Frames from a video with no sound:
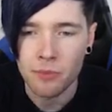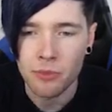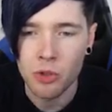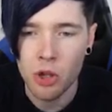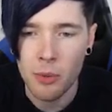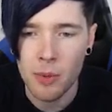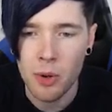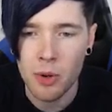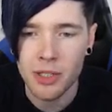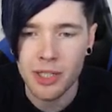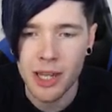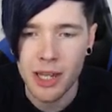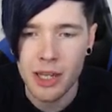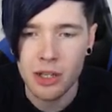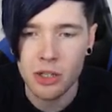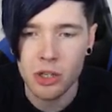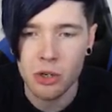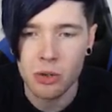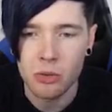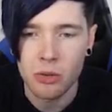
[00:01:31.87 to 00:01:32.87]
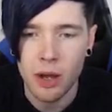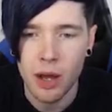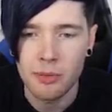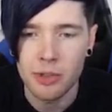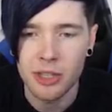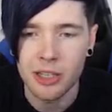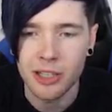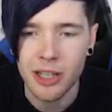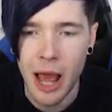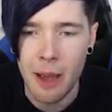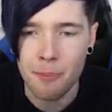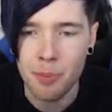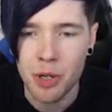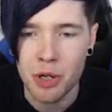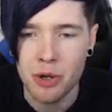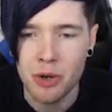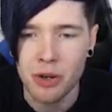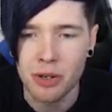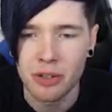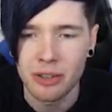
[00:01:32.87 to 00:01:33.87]
Nom, I want to eat you. I'm just
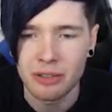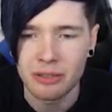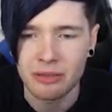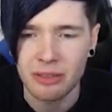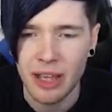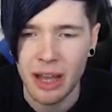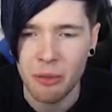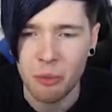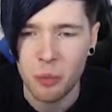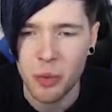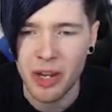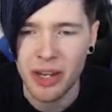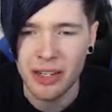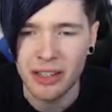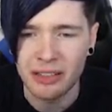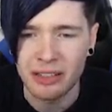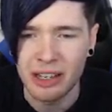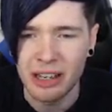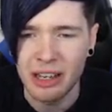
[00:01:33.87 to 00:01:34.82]
slapping you in that weird...